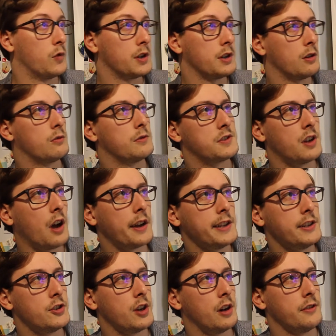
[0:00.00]
run alongside
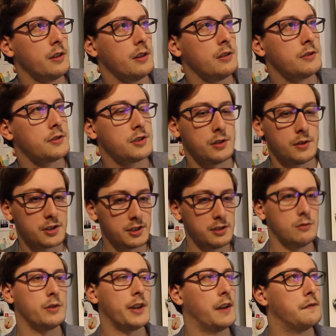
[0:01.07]
each other? So you
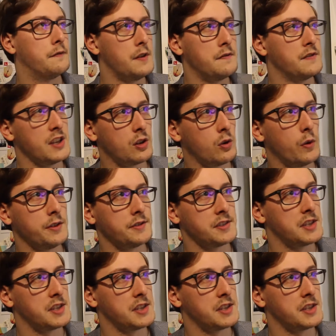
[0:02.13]
still get 50 coins a